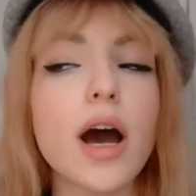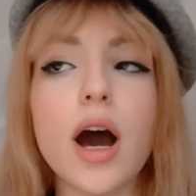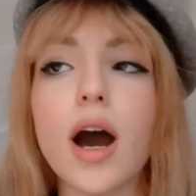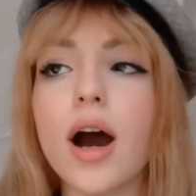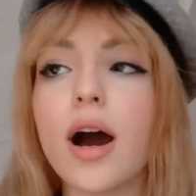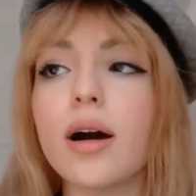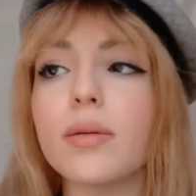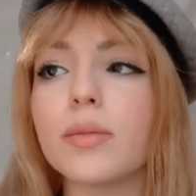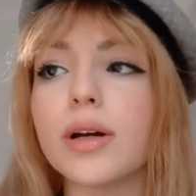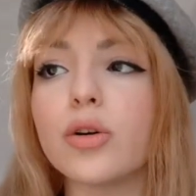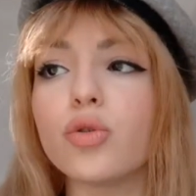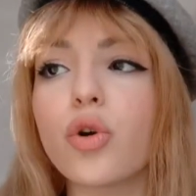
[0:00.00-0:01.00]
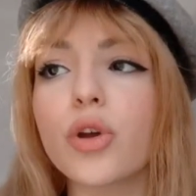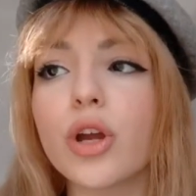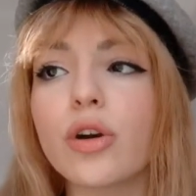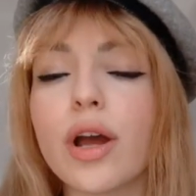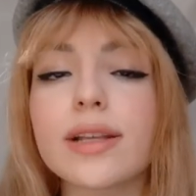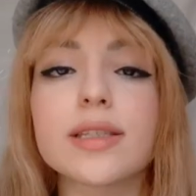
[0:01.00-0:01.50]

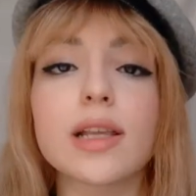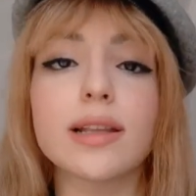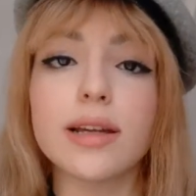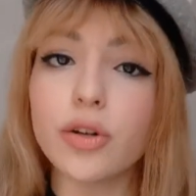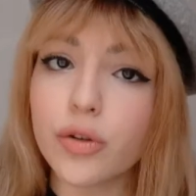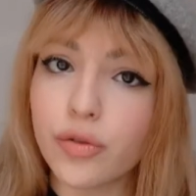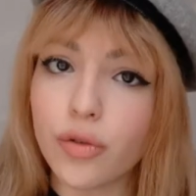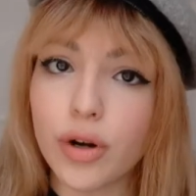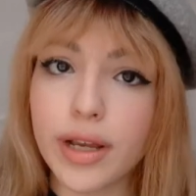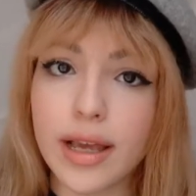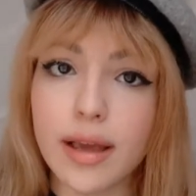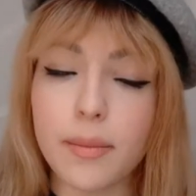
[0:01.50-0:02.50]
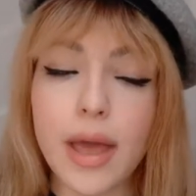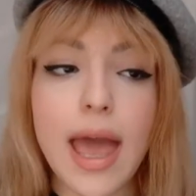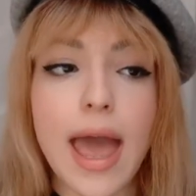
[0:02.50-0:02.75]
Roya writes a letter for him